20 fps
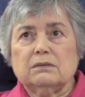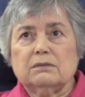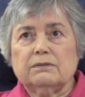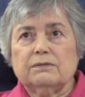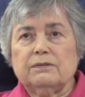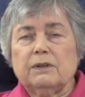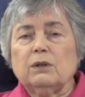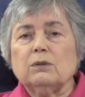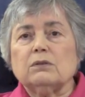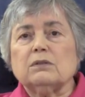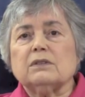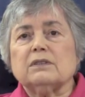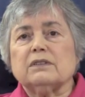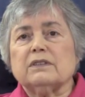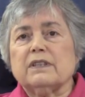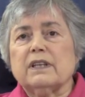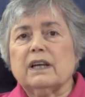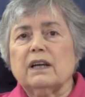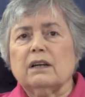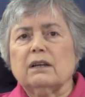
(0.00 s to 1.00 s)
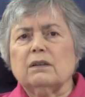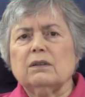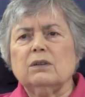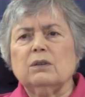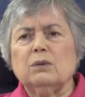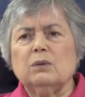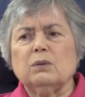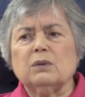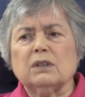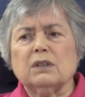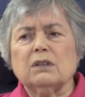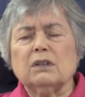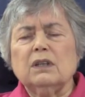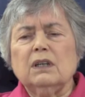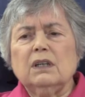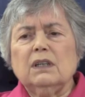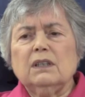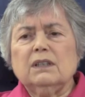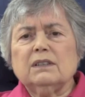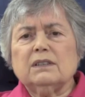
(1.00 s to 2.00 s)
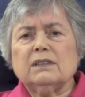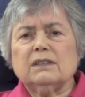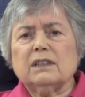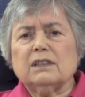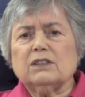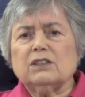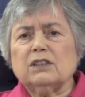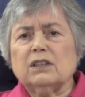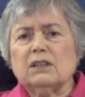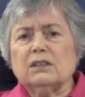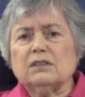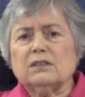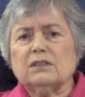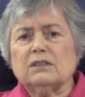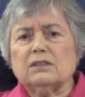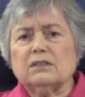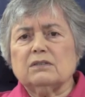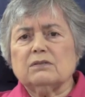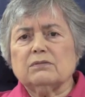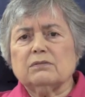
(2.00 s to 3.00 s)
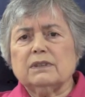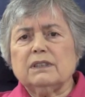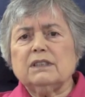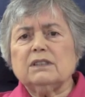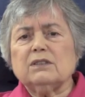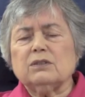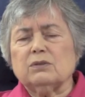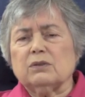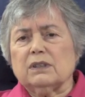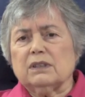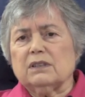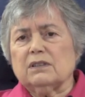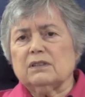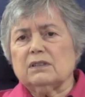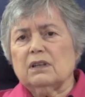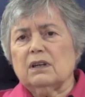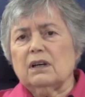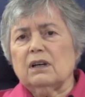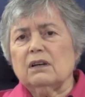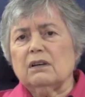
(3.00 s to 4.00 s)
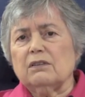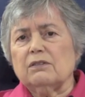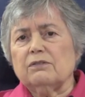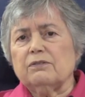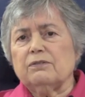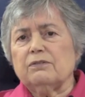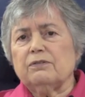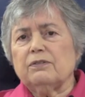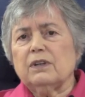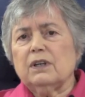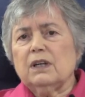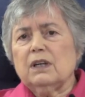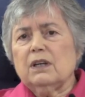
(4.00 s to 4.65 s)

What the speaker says: folks there who were such a resource of